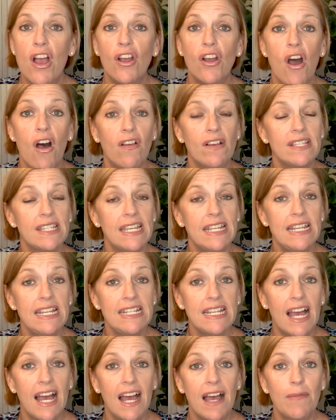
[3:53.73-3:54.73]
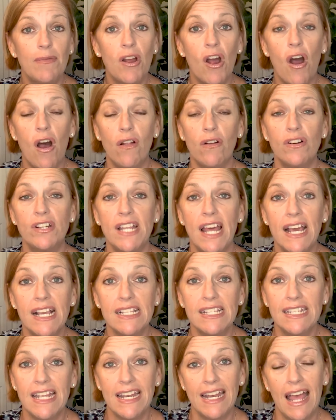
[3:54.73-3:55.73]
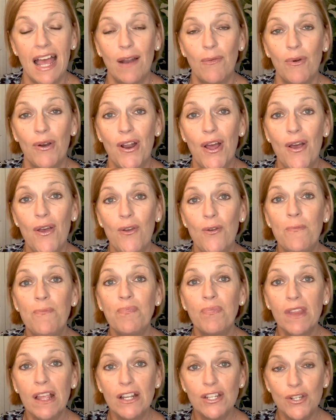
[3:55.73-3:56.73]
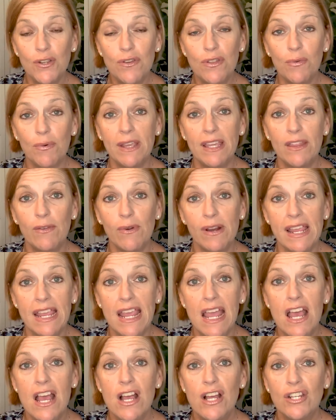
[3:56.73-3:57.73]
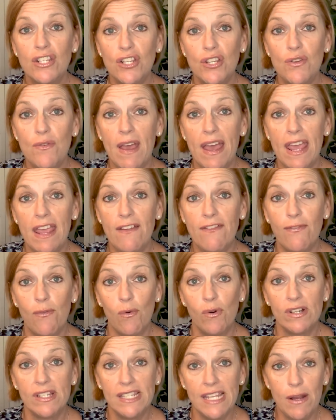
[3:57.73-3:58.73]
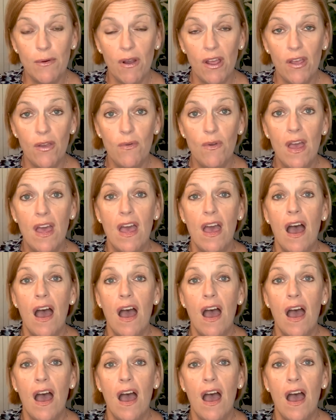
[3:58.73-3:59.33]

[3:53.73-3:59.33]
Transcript: Call us anytime, call or text at nine one zero, two three three, two eight four zero.